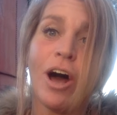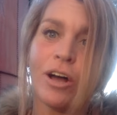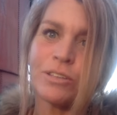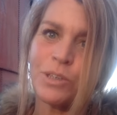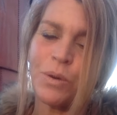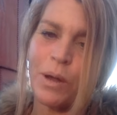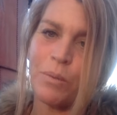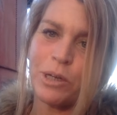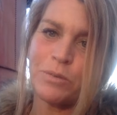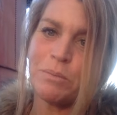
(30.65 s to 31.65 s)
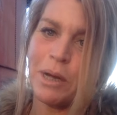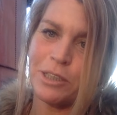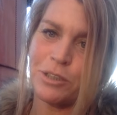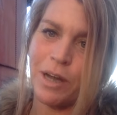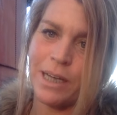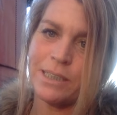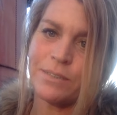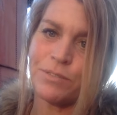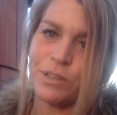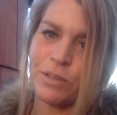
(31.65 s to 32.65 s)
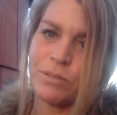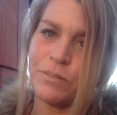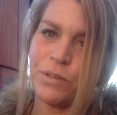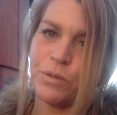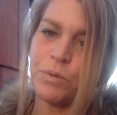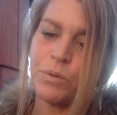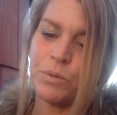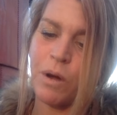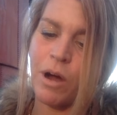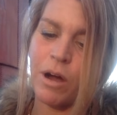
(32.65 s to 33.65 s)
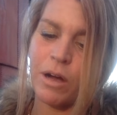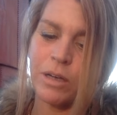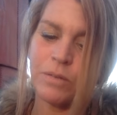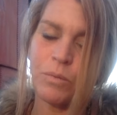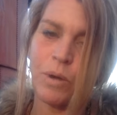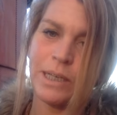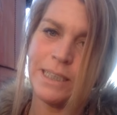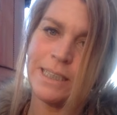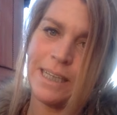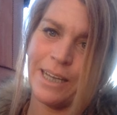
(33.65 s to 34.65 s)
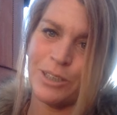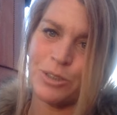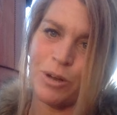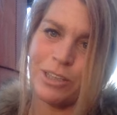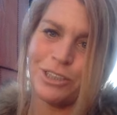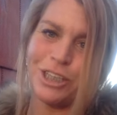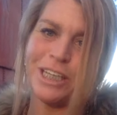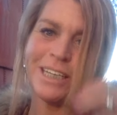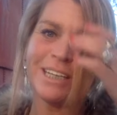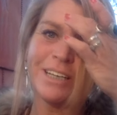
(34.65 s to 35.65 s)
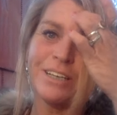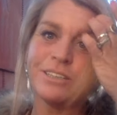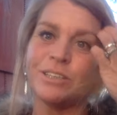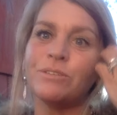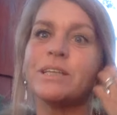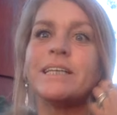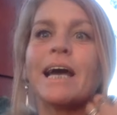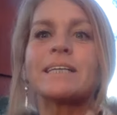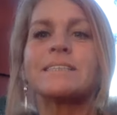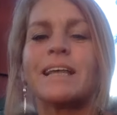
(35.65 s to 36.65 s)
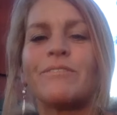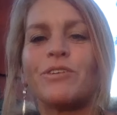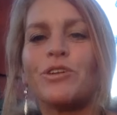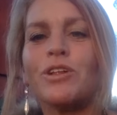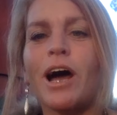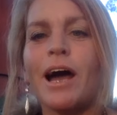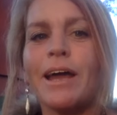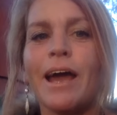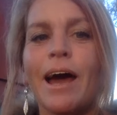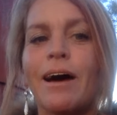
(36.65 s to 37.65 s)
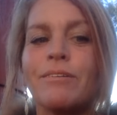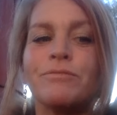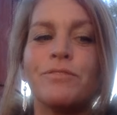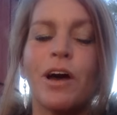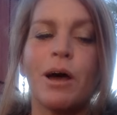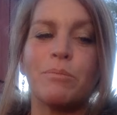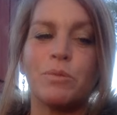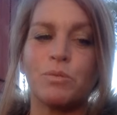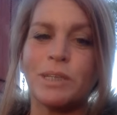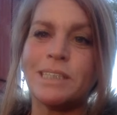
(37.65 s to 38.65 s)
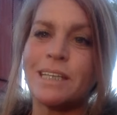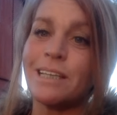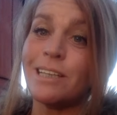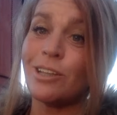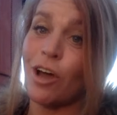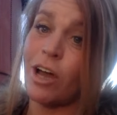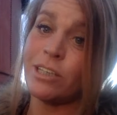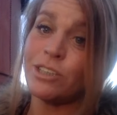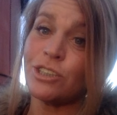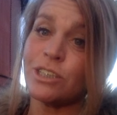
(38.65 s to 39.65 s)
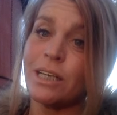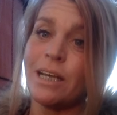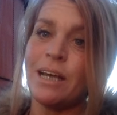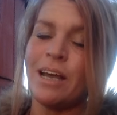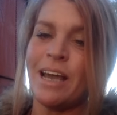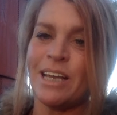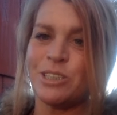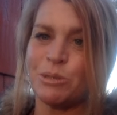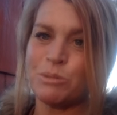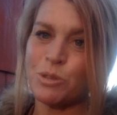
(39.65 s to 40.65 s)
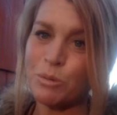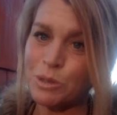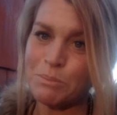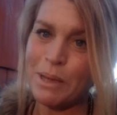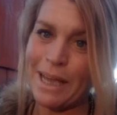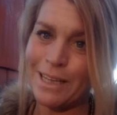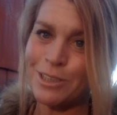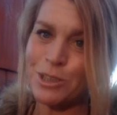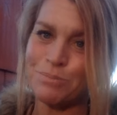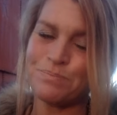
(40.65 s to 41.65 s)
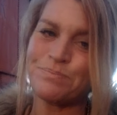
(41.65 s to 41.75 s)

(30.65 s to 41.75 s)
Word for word: Also, I want to remind you guys, for those of you who are wanting to take astrology to the next level, I have um, recently launched a subscription page,